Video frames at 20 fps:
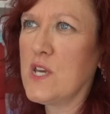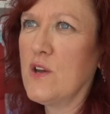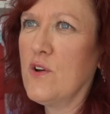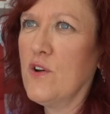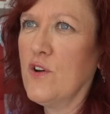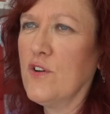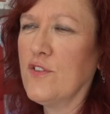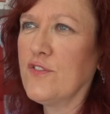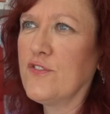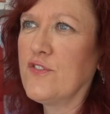it
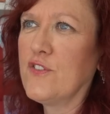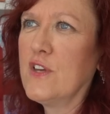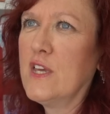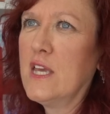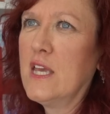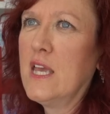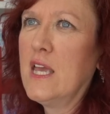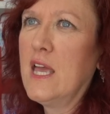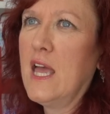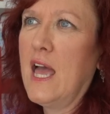off,
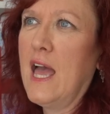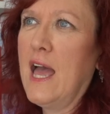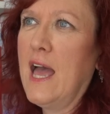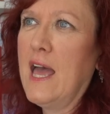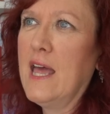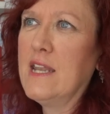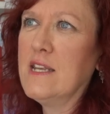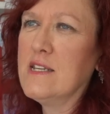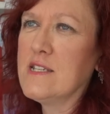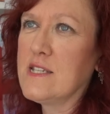
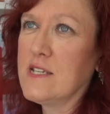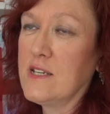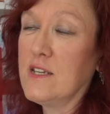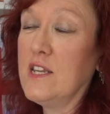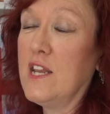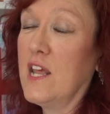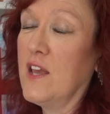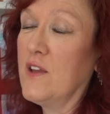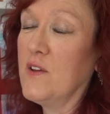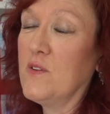and
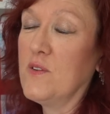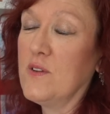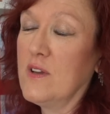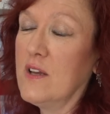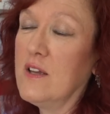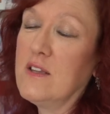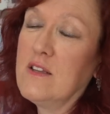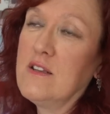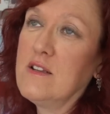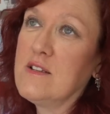you know,
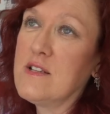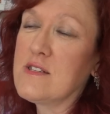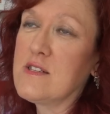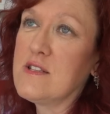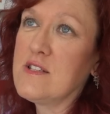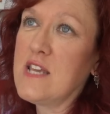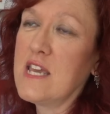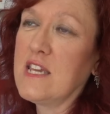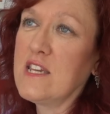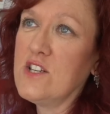it
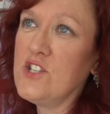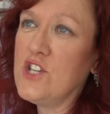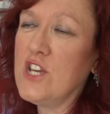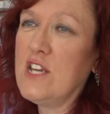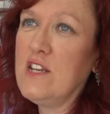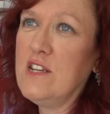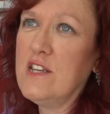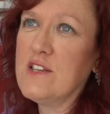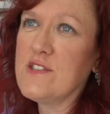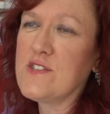doesn't take a
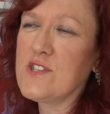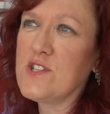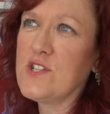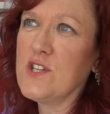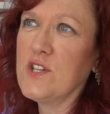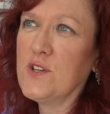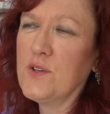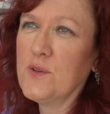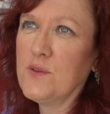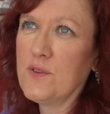genius
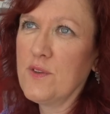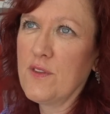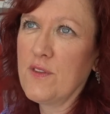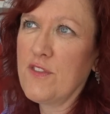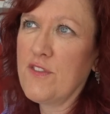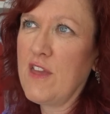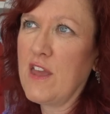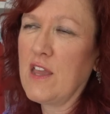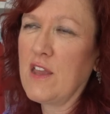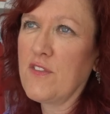to
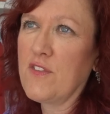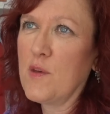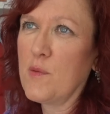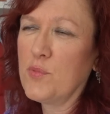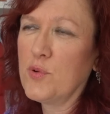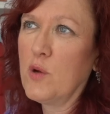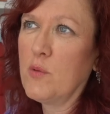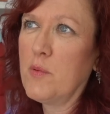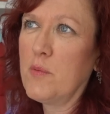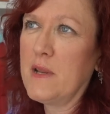think that
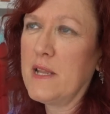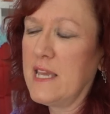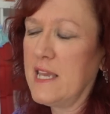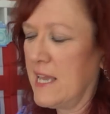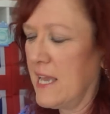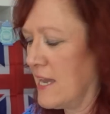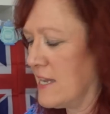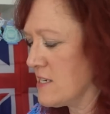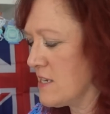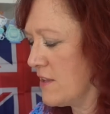probably he
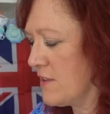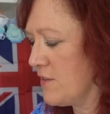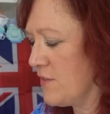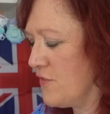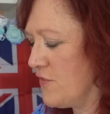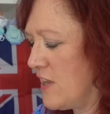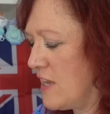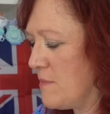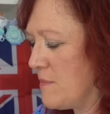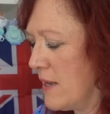had other
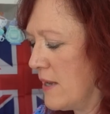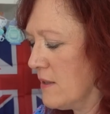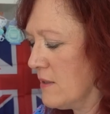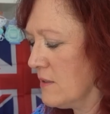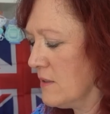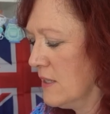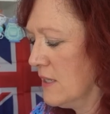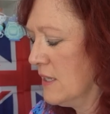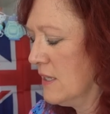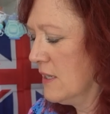
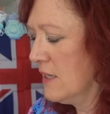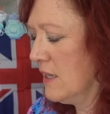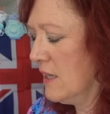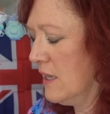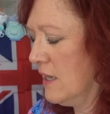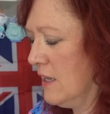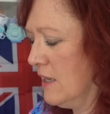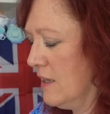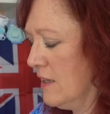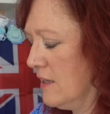female
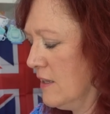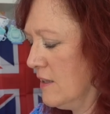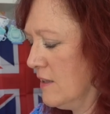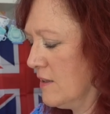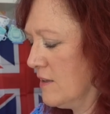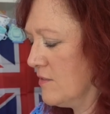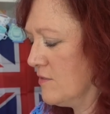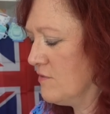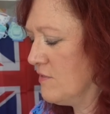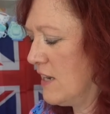
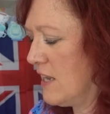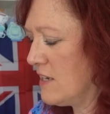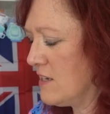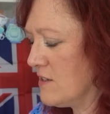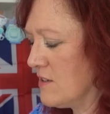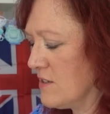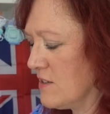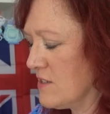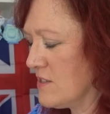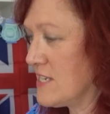
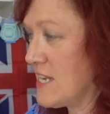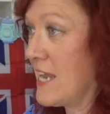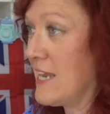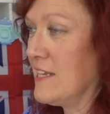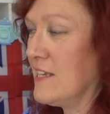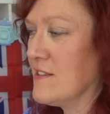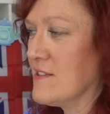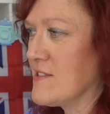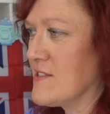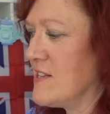
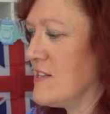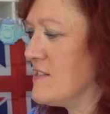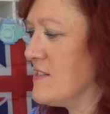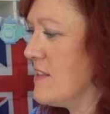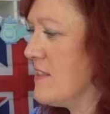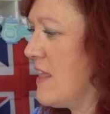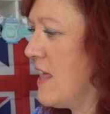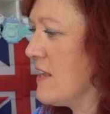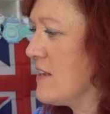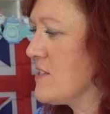dalliances
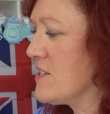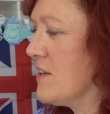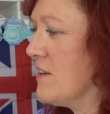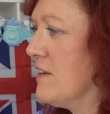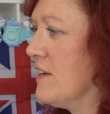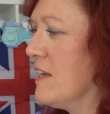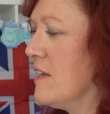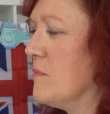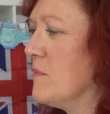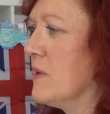in that
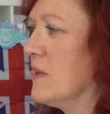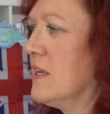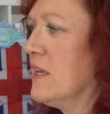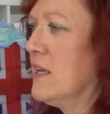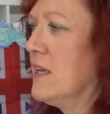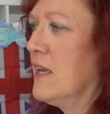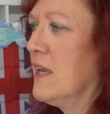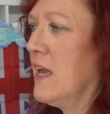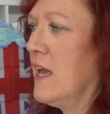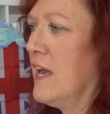time.
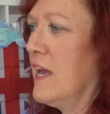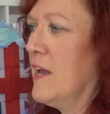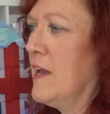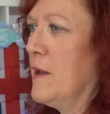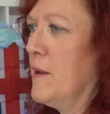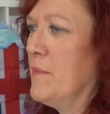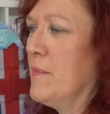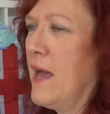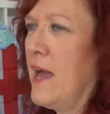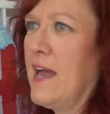
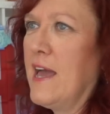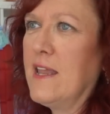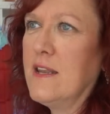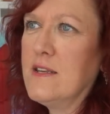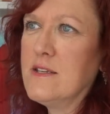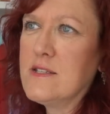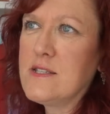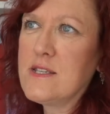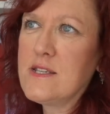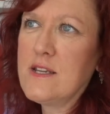
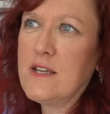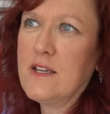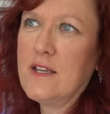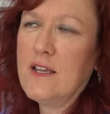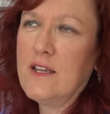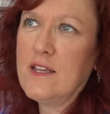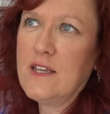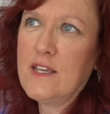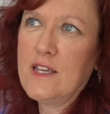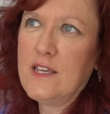And,
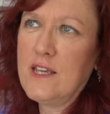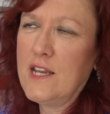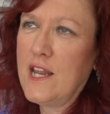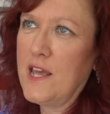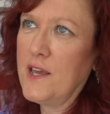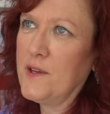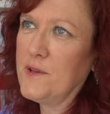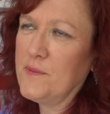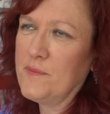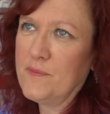you
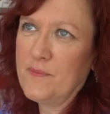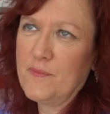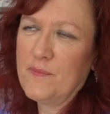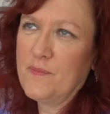know,